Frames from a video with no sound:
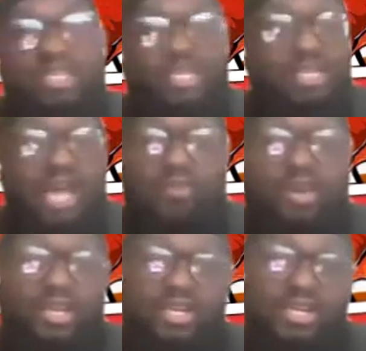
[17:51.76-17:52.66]
yeah, not
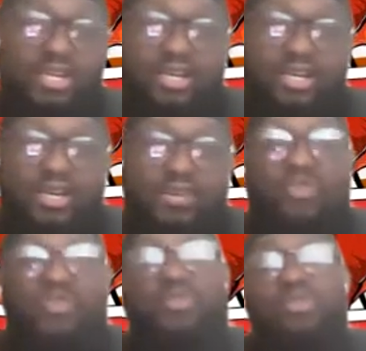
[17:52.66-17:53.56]
right. Nah.
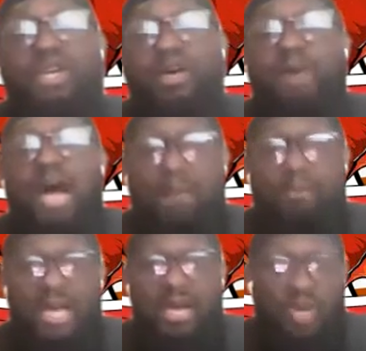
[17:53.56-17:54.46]
Oh. But
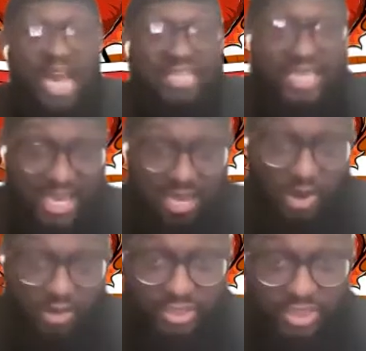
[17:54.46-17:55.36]
would I take him
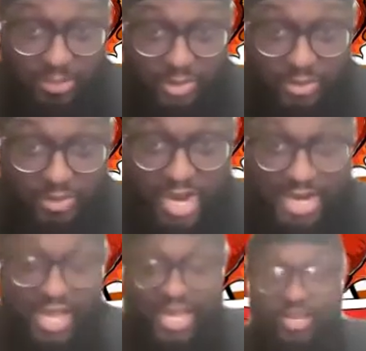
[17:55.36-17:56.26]
over CP3 right
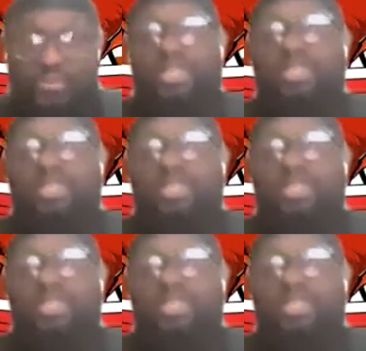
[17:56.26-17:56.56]
now? Hell